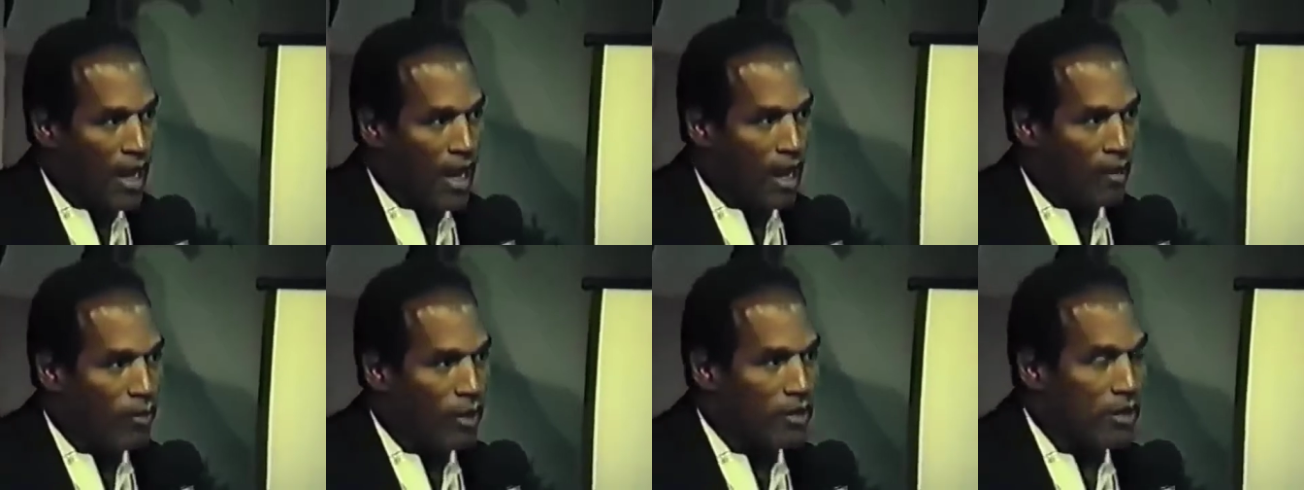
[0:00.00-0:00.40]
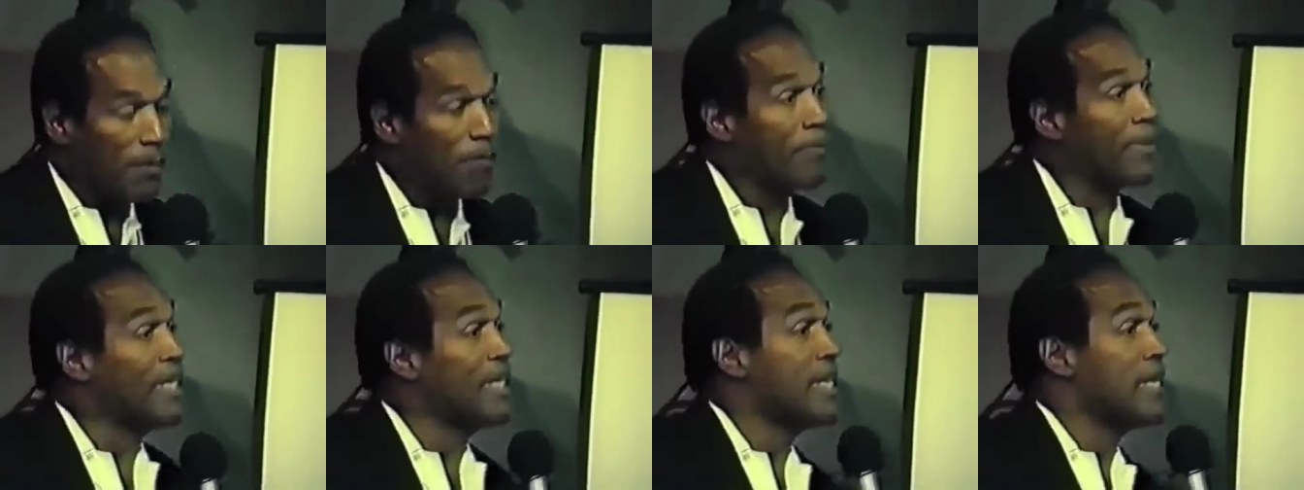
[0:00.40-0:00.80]
and what the
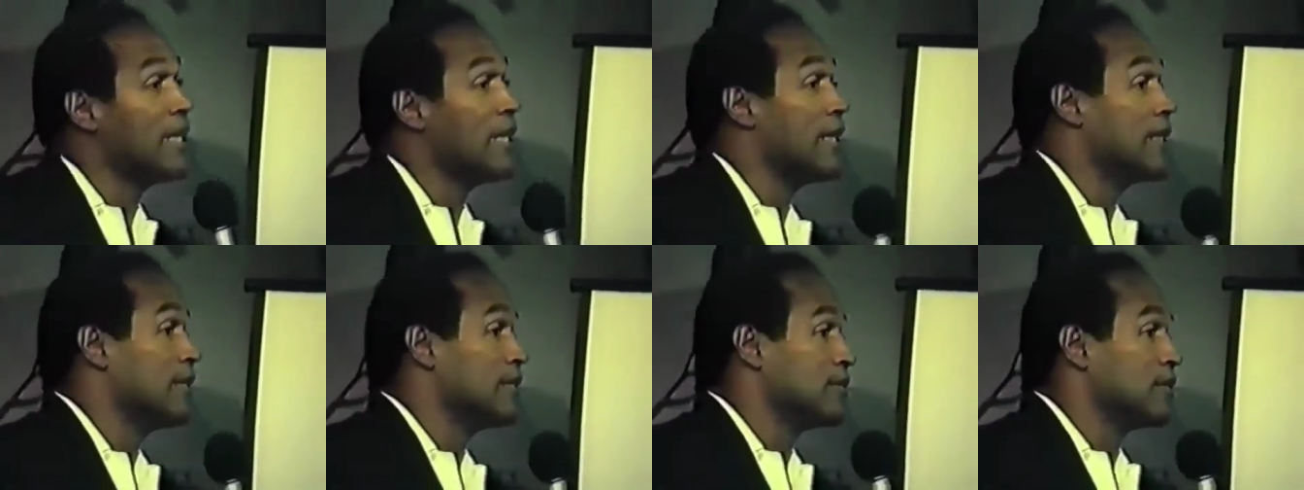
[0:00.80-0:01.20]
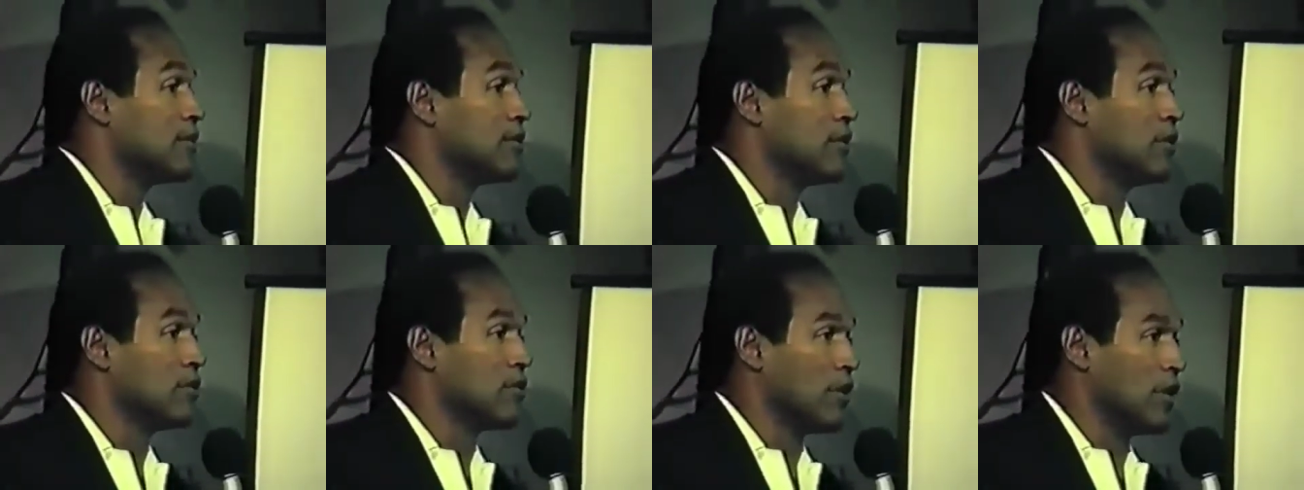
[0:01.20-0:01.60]
media is
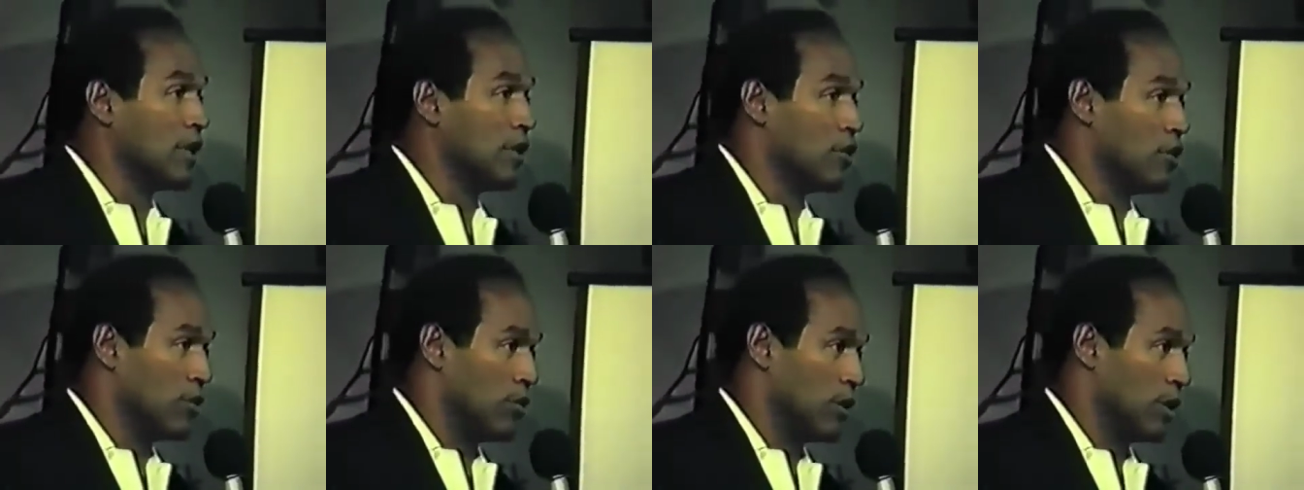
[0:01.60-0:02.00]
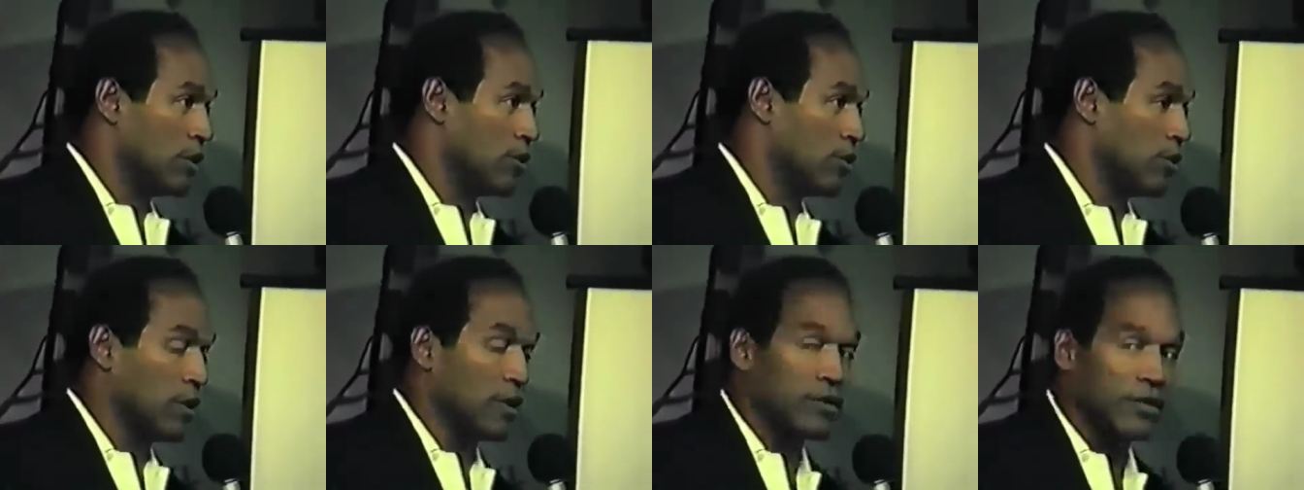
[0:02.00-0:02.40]
essentially doing
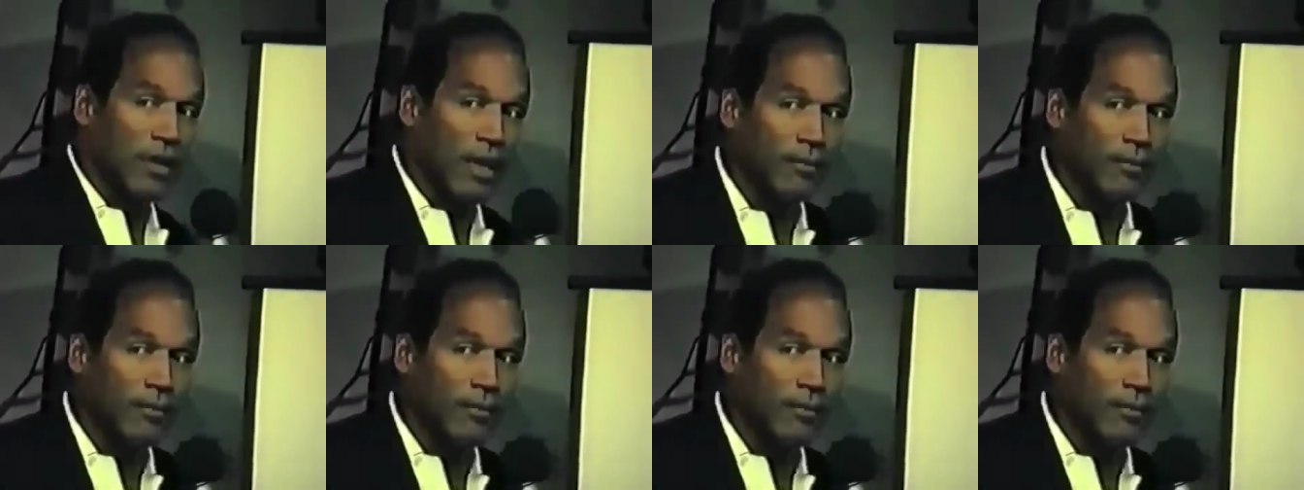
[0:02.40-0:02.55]
to us.